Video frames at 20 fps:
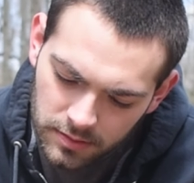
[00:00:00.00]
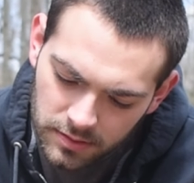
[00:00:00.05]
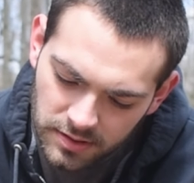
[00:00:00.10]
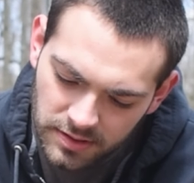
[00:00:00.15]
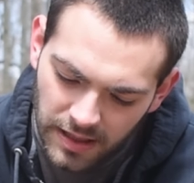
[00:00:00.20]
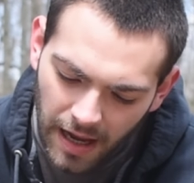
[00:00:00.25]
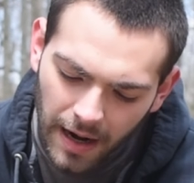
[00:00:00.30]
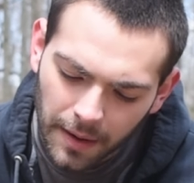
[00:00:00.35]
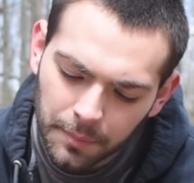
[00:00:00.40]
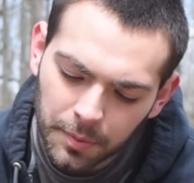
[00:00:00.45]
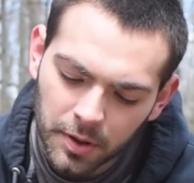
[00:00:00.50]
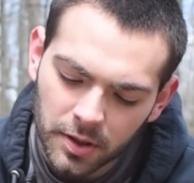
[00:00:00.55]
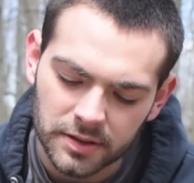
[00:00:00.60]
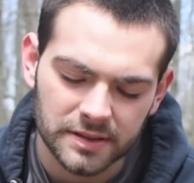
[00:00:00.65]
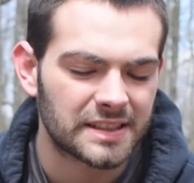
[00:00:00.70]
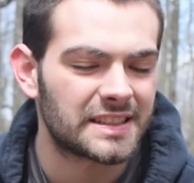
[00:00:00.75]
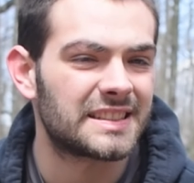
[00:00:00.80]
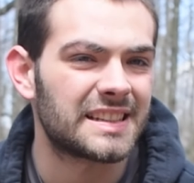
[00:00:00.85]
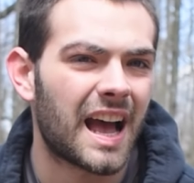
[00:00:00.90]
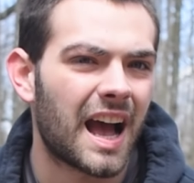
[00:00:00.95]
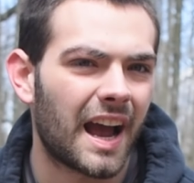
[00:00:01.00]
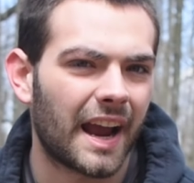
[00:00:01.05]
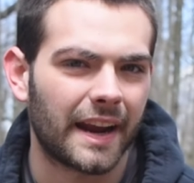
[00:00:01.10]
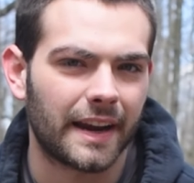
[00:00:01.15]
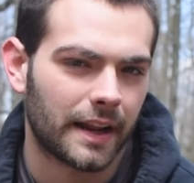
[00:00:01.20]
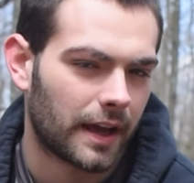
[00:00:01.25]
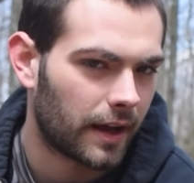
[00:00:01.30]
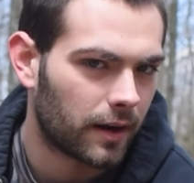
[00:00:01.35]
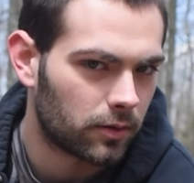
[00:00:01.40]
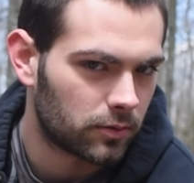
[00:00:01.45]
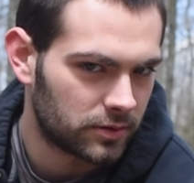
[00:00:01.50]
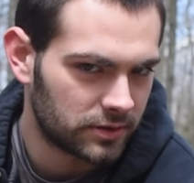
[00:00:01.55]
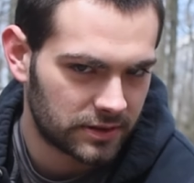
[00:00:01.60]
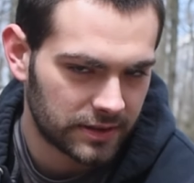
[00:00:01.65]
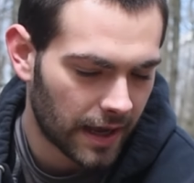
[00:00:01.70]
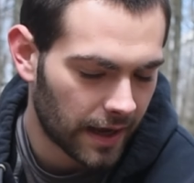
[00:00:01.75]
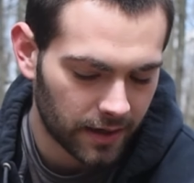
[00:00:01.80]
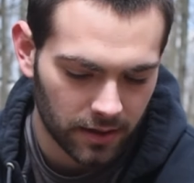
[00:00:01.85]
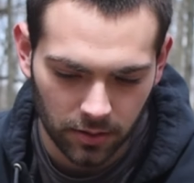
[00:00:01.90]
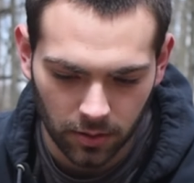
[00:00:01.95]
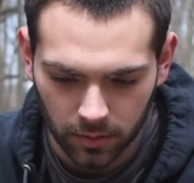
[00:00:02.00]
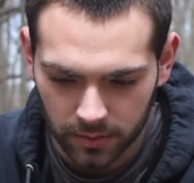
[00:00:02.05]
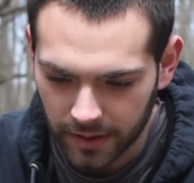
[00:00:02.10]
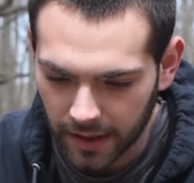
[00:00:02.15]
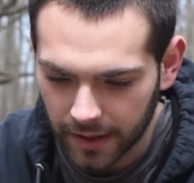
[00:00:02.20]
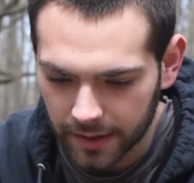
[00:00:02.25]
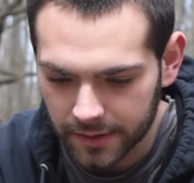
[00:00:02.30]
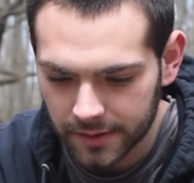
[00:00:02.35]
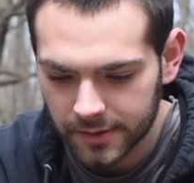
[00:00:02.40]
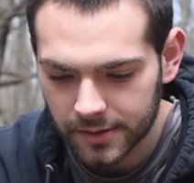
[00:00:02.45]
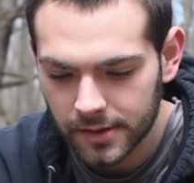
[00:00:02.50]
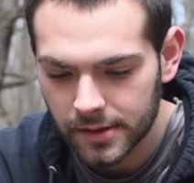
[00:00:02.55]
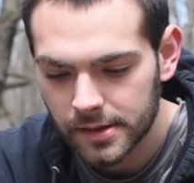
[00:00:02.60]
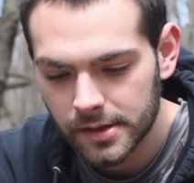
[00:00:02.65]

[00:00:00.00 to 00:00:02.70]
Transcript: Cyber Design. I don't exactly know what that is.